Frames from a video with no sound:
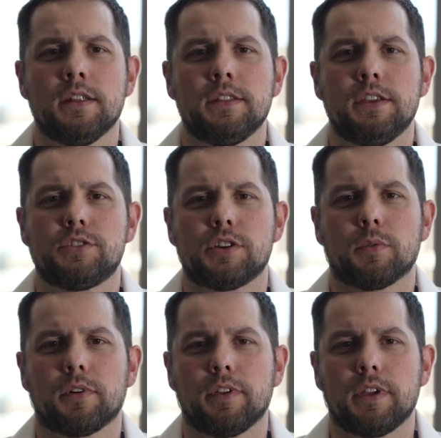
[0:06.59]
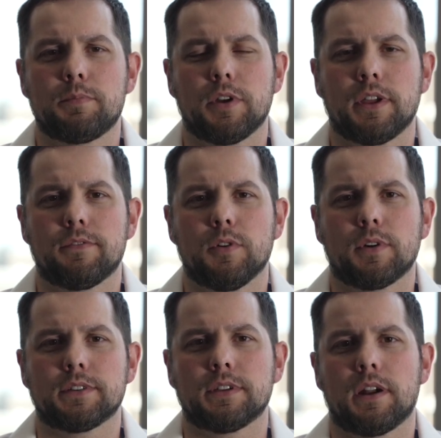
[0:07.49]
This year, we're really putting a
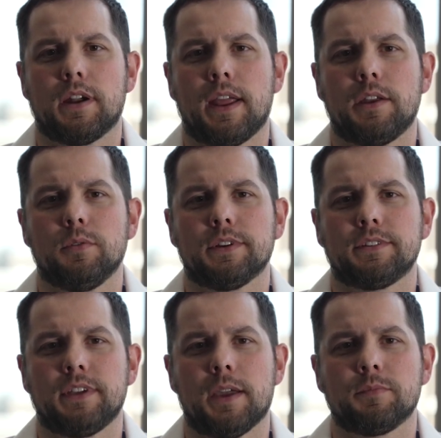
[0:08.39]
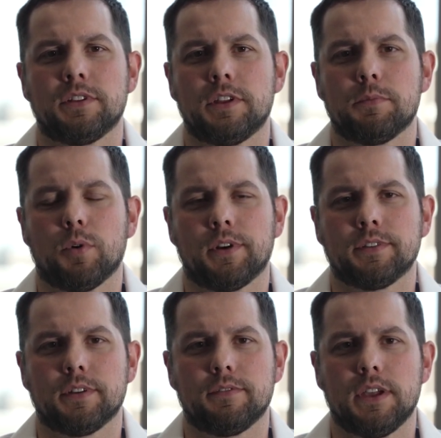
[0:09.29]
focus out on annual exams and the
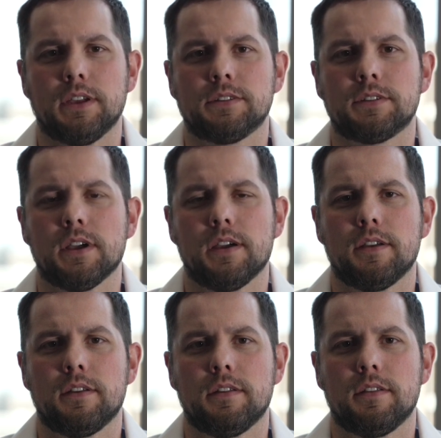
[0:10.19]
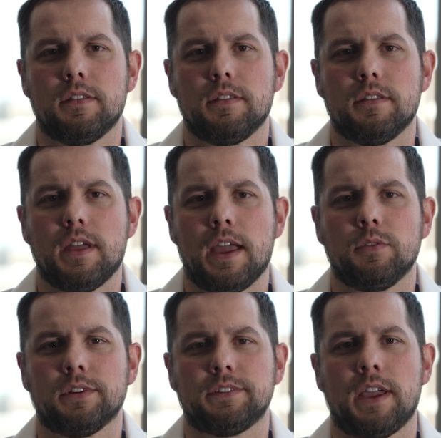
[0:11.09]
importance of these.
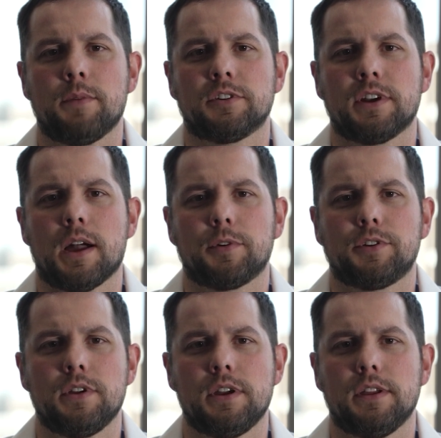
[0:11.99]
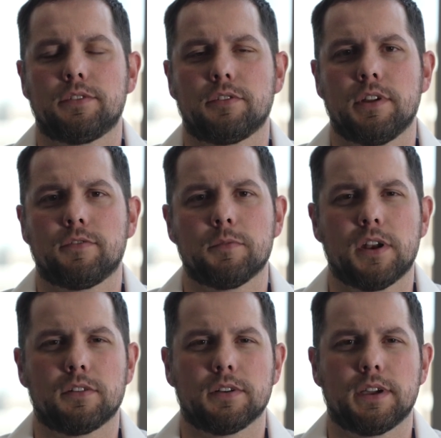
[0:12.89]
Annual exams are an opportunity to screen for
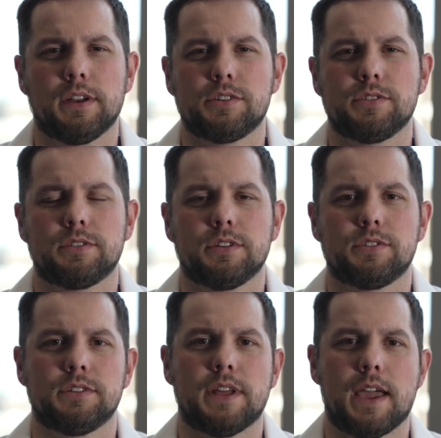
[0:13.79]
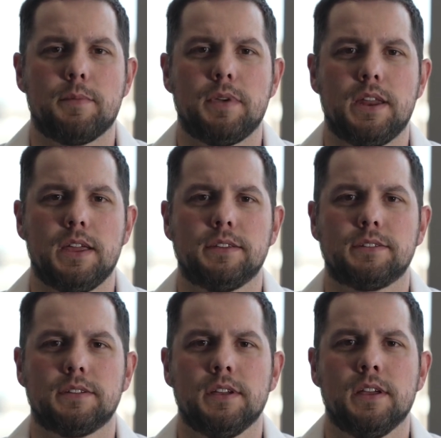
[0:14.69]
medical conditions such as
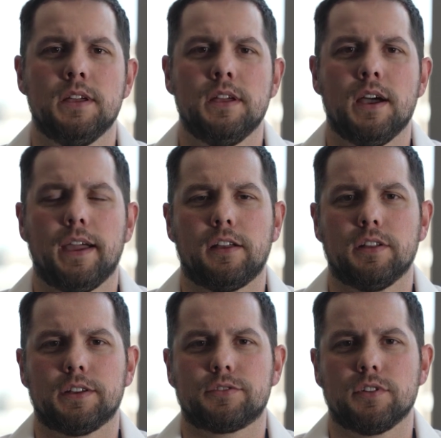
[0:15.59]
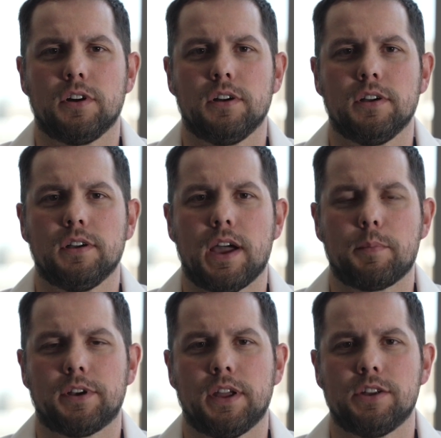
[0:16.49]
diabetes, high cholesterol,
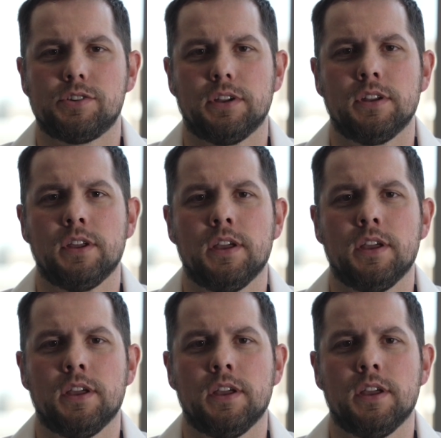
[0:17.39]
hypertension.